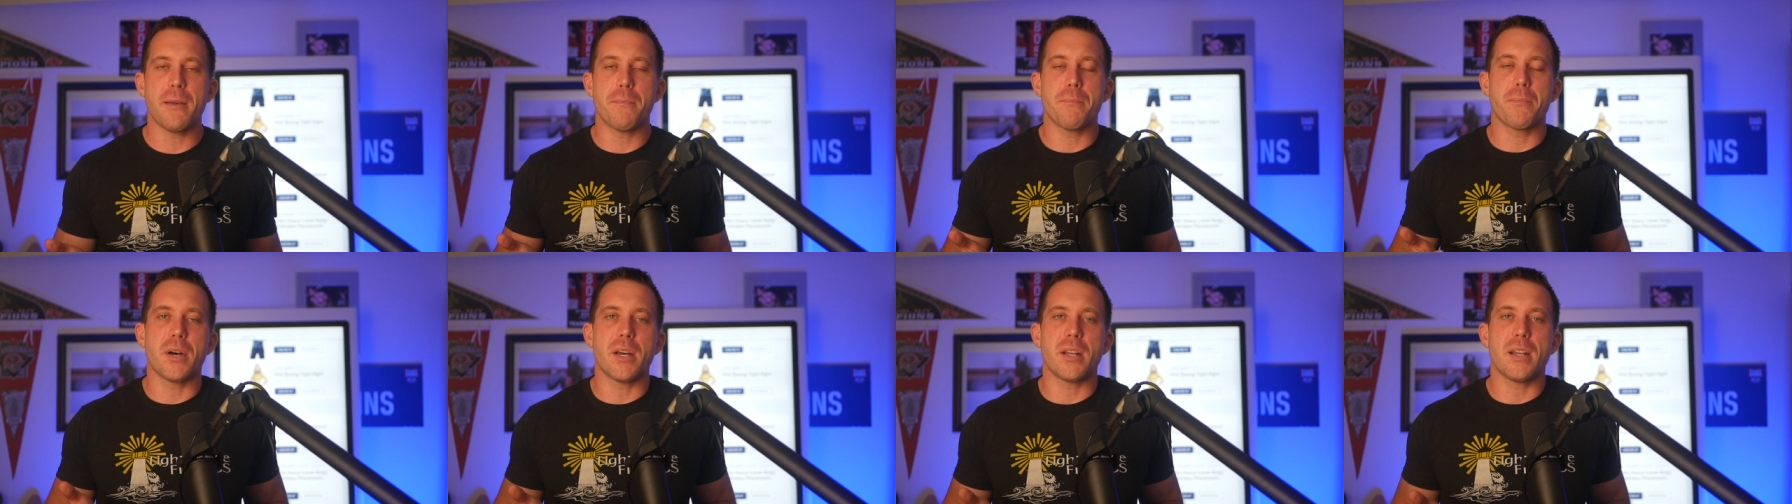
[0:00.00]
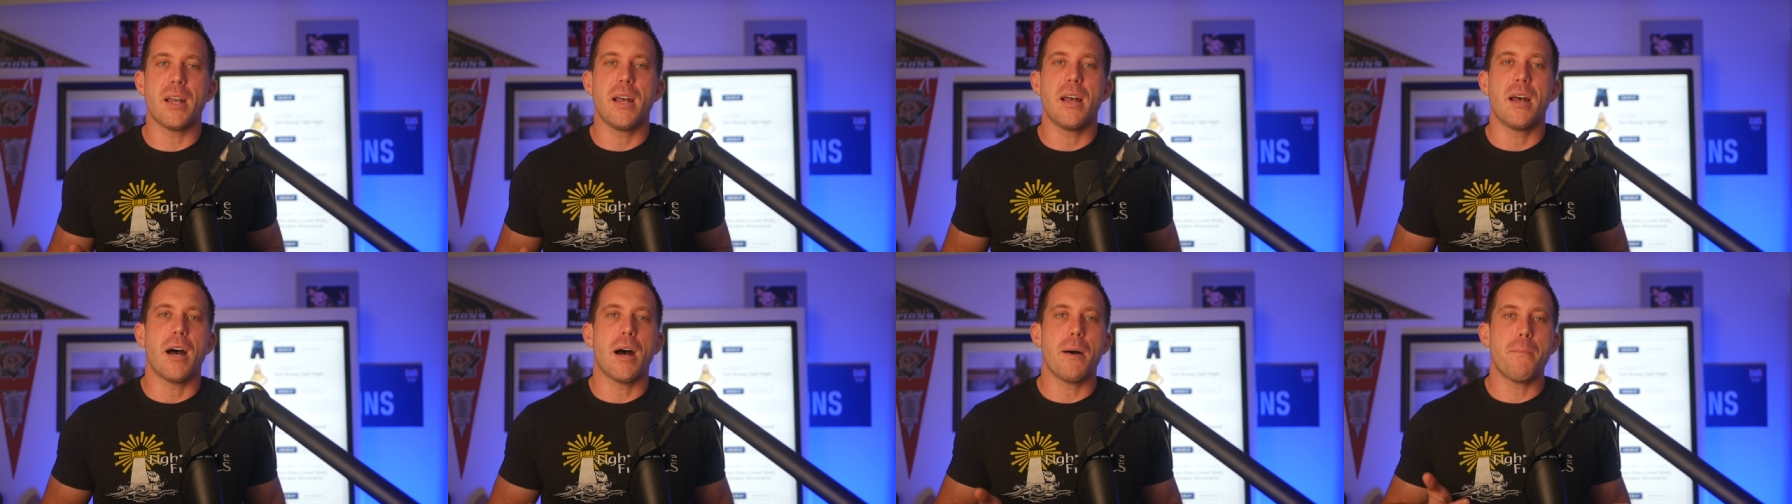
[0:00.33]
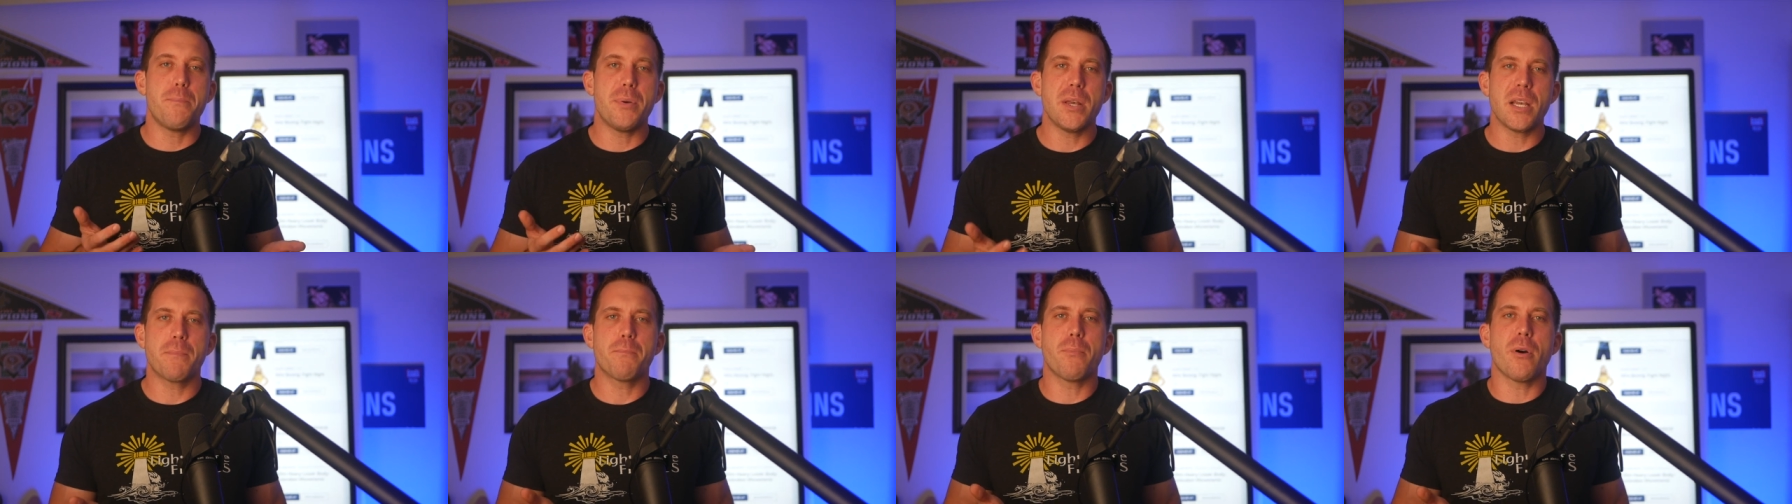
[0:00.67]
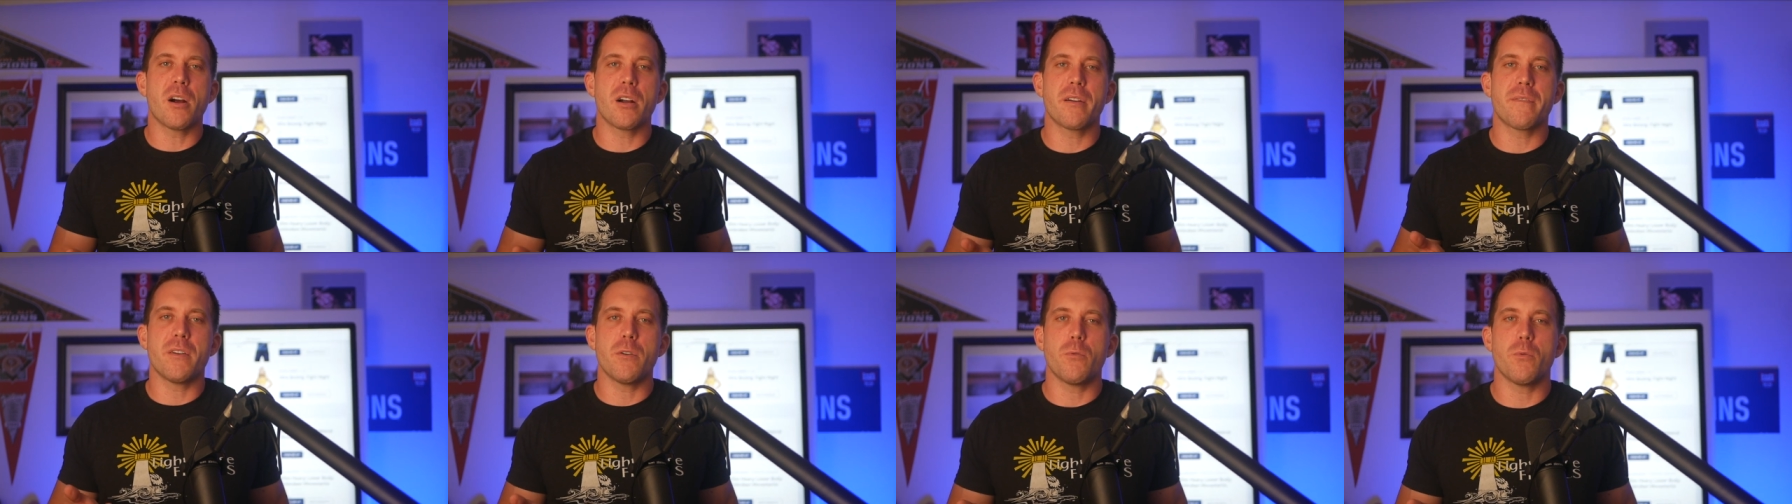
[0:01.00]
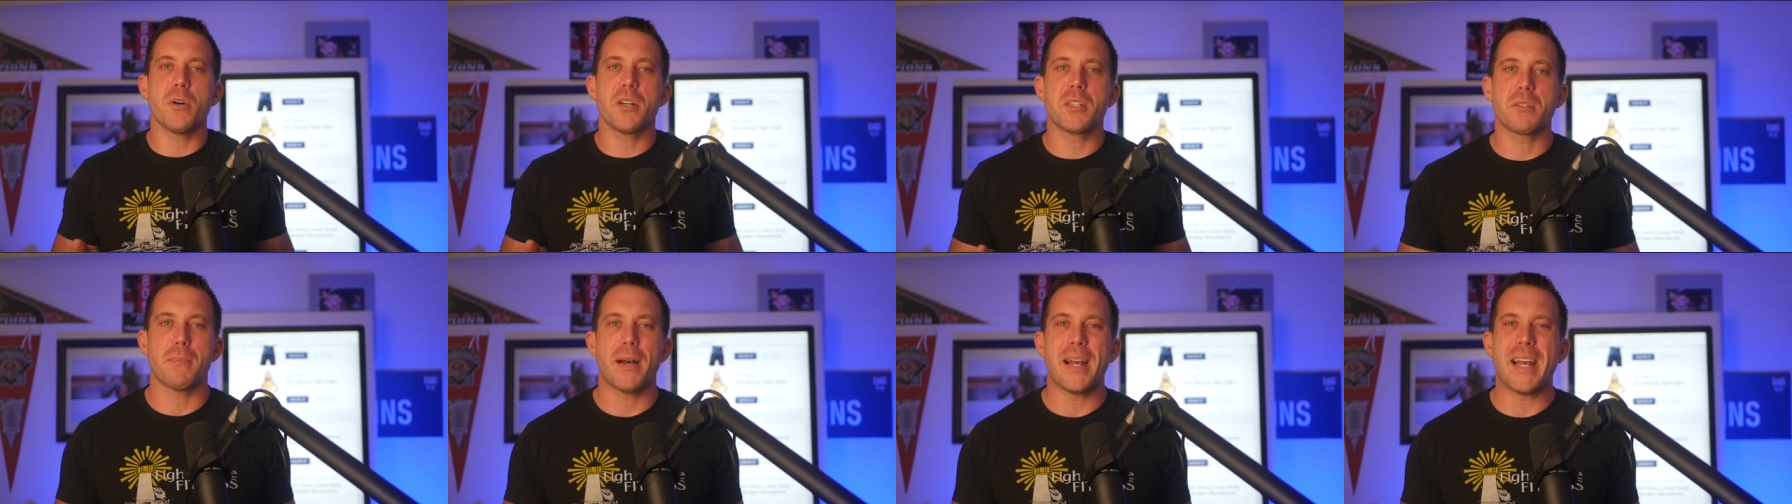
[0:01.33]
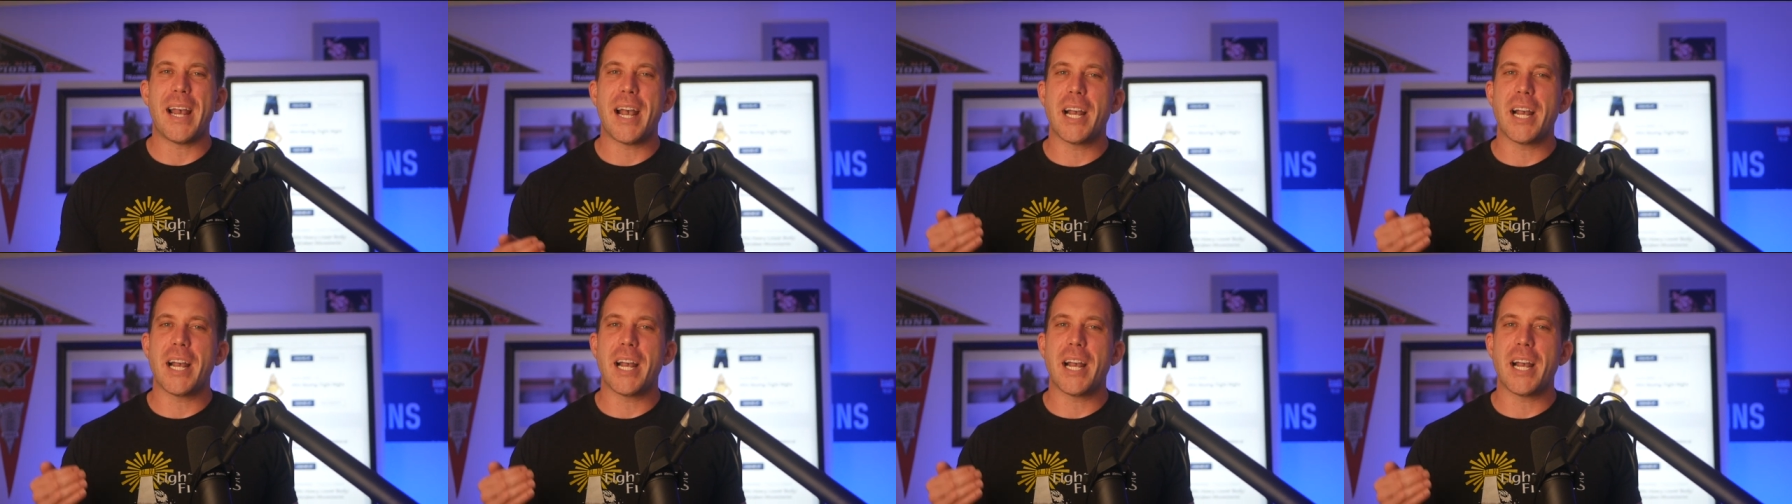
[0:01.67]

but a big part of it was my